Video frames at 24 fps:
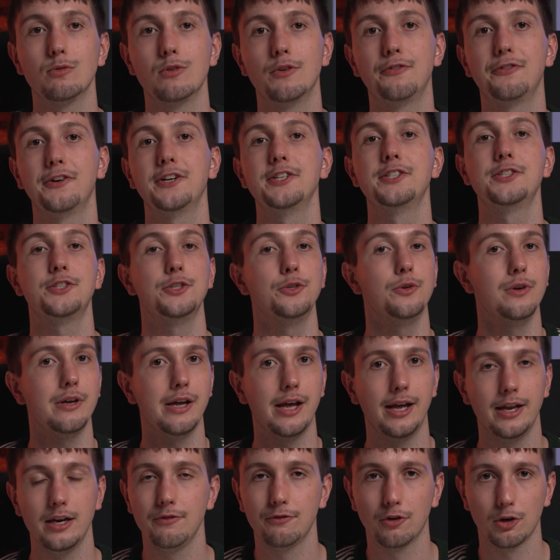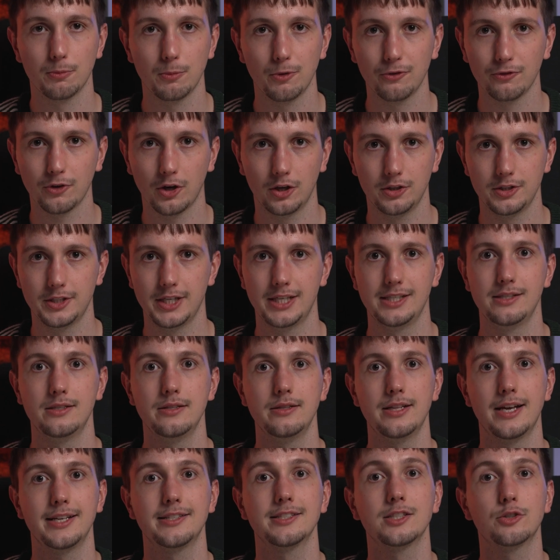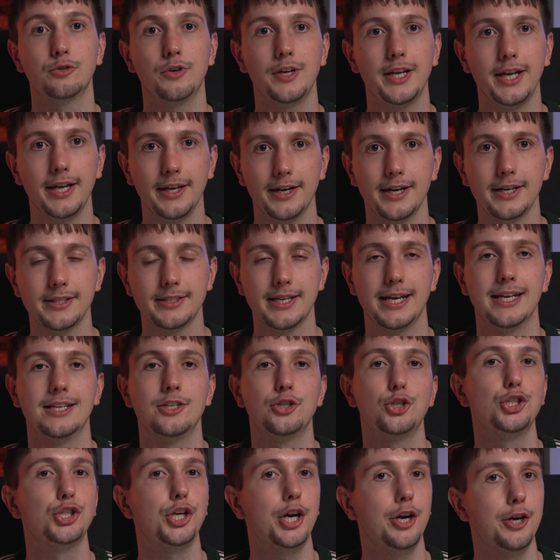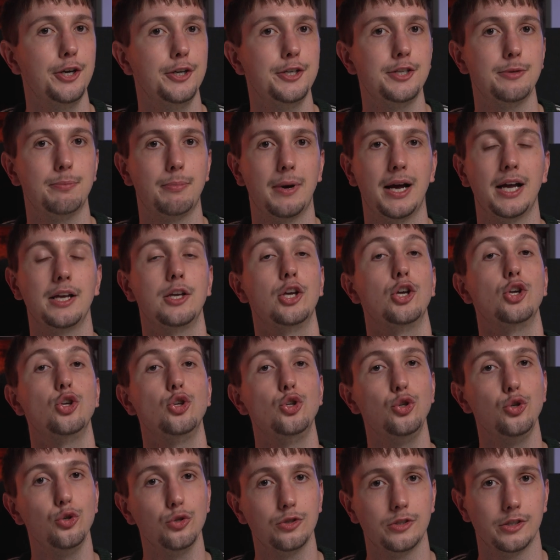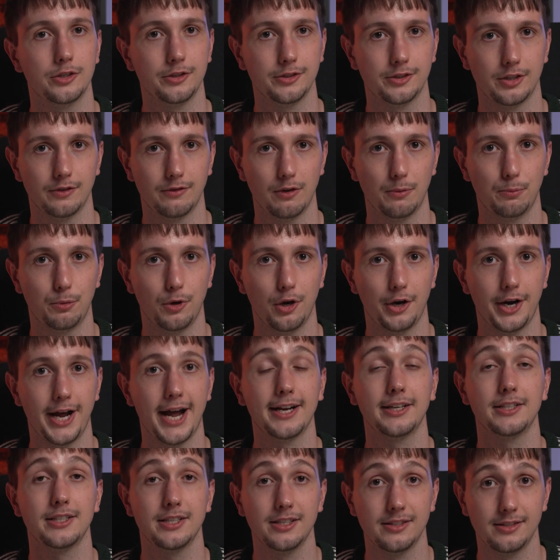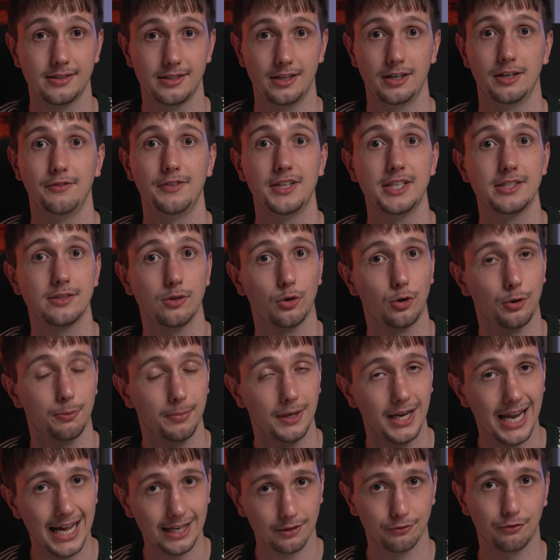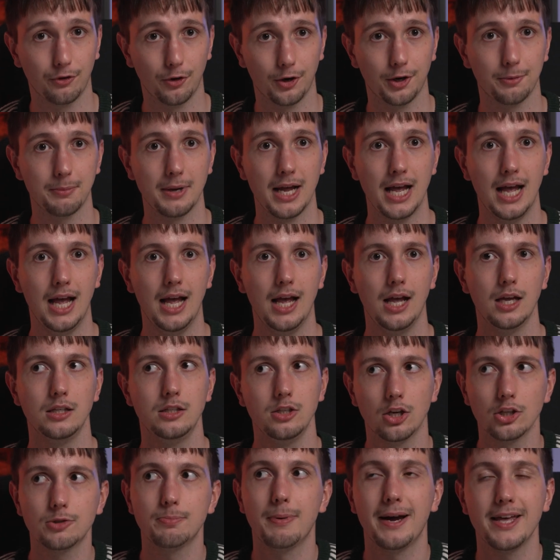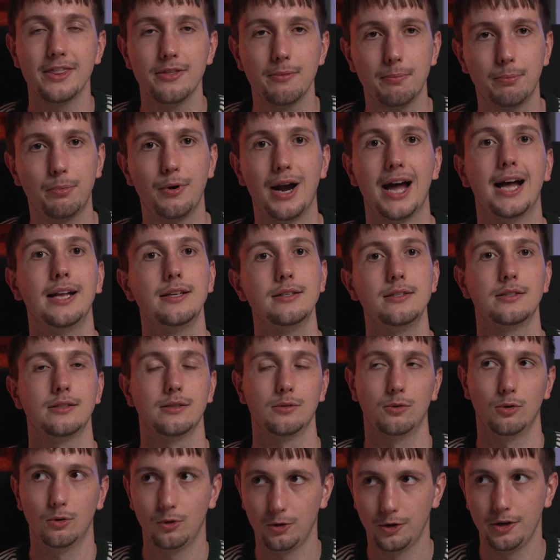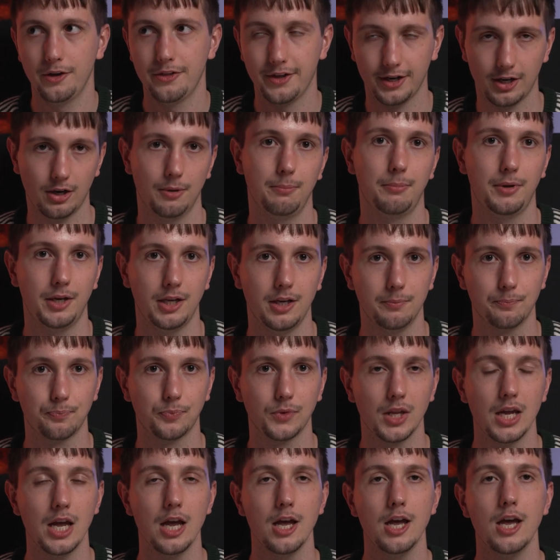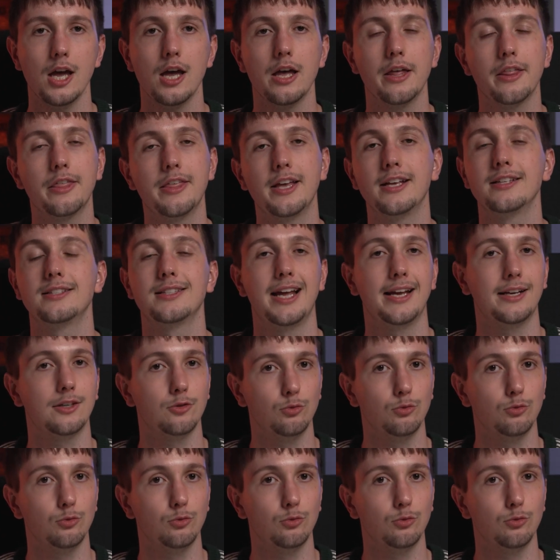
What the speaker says: refers to any form of content that is created and shared by users of a product, service, or platform, not by the brand or the company. Things like